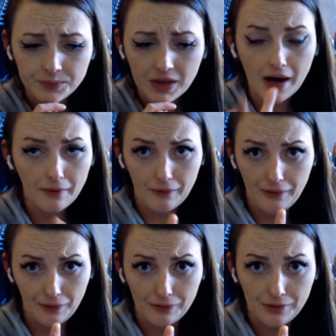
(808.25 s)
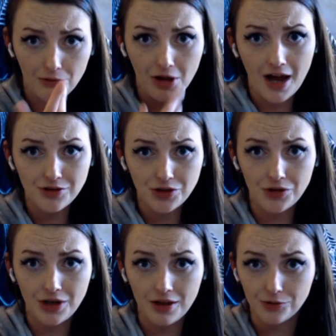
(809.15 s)
I don't know. We'll have to do
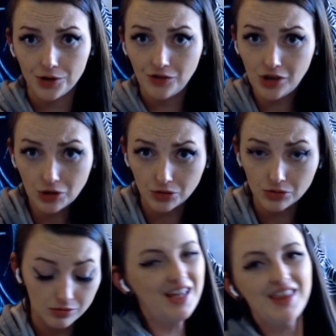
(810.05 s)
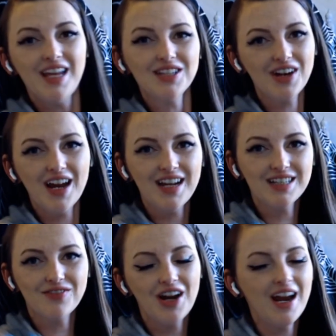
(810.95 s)
another review. Thanks guys
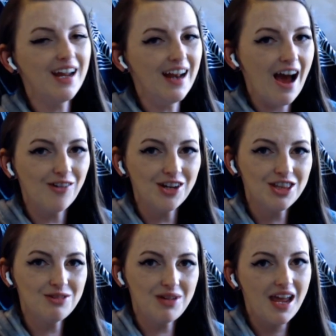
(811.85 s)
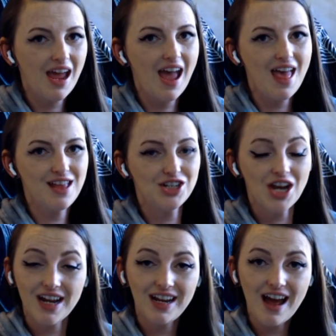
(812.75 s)
for hanging out with me and
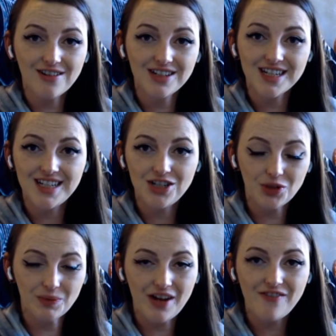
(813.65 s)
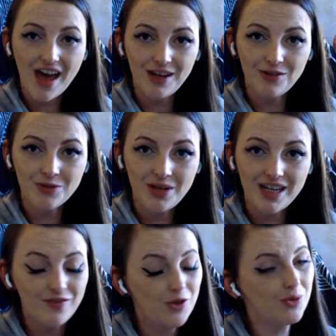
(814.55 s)
checking out Disney Dreamlight Valley with me.
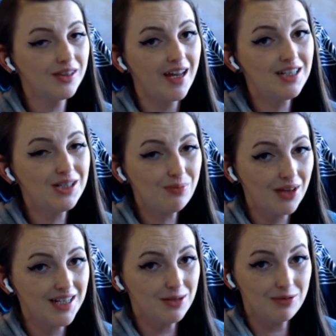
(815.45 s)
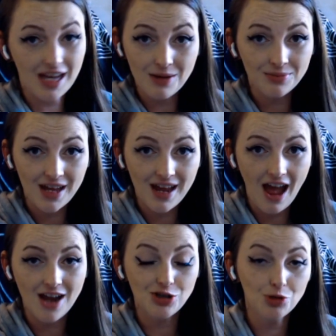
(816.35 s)
If you would like to play some gameplay,
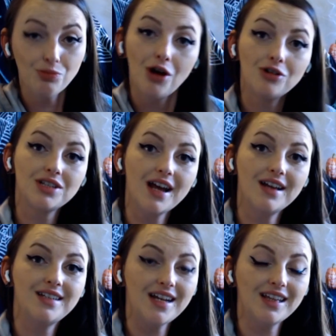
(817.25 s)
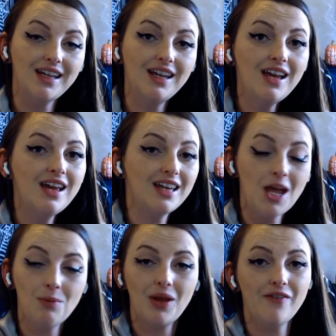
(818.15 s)
I do post a daily
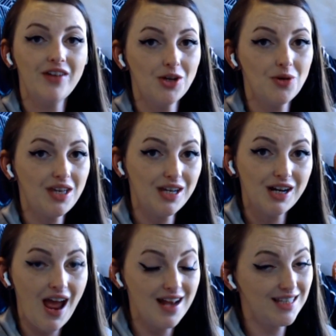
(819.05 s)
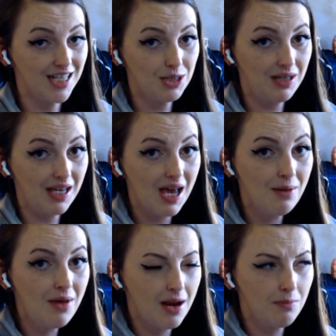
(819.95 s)
gameplay video here at 6 p.m.
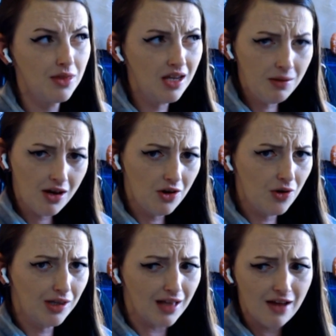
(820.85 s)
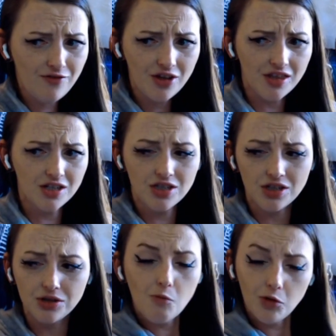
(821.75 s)
and I'm thinking about going live with it
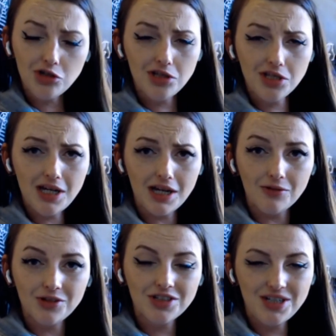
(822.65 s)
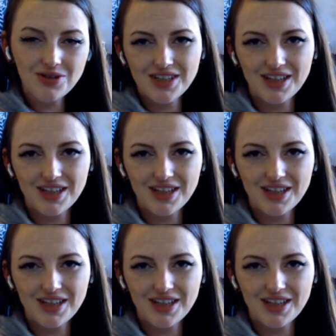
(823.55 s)
soon. We'll just see. We'll see what